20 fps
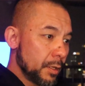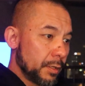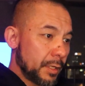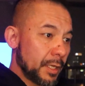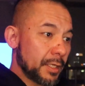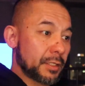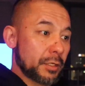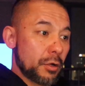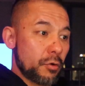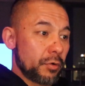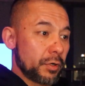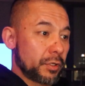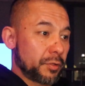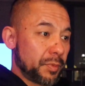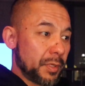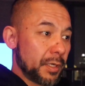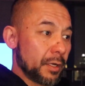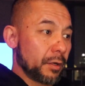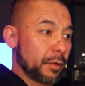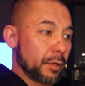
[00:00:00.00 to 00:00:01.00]
that's going to
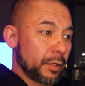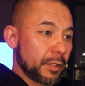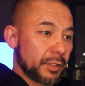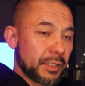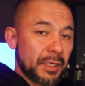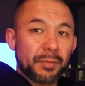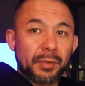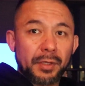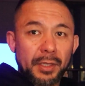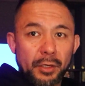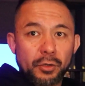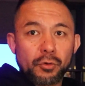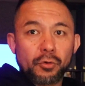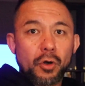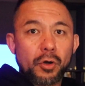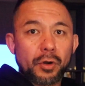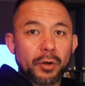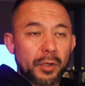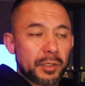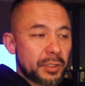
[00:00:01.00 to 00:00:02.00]
be something that you
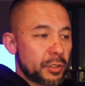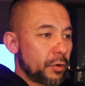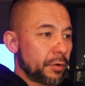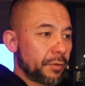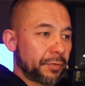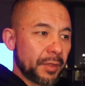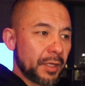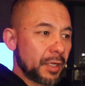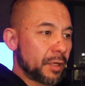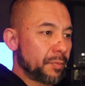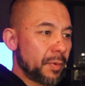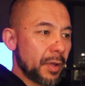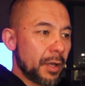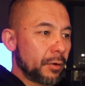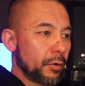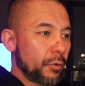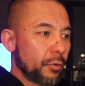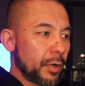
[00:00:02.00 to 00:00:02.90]
guys got to think about.